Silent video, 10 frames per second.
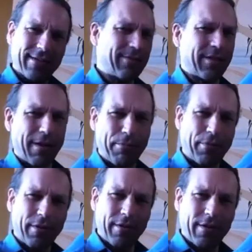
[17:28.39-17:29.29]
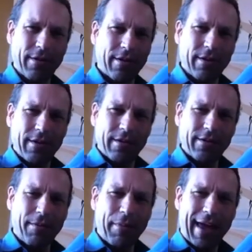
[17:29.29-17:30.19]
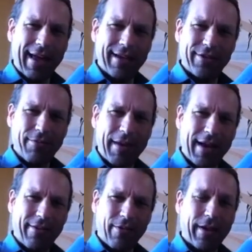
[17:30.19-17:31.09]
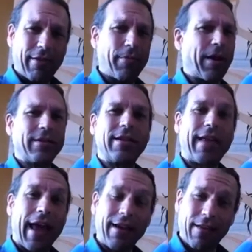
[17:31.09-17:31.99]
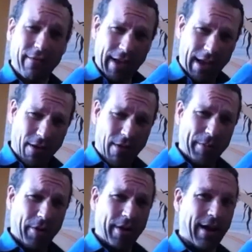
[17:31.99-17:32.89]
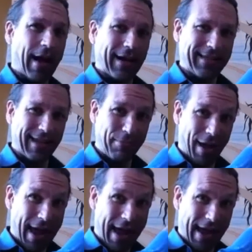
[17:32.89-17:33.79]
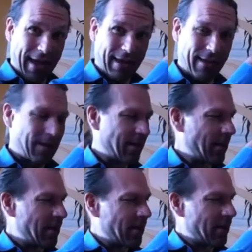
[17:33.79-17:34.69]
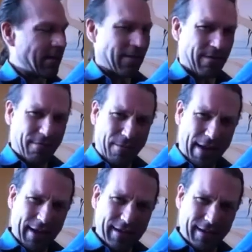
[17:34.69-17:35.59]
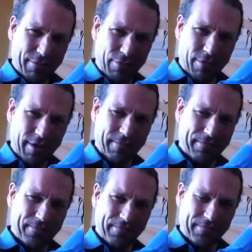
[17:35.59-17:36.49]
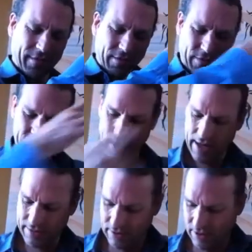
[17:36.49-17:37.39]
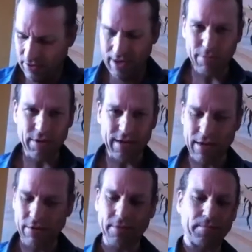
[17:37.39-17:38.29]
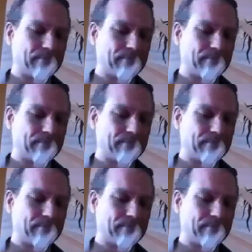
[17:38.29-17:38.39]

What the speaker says: So jump ahead 2 minutes or whatever, because at the end of the video I'm going to actually play this Mega Tanpura, which has an incredible sound.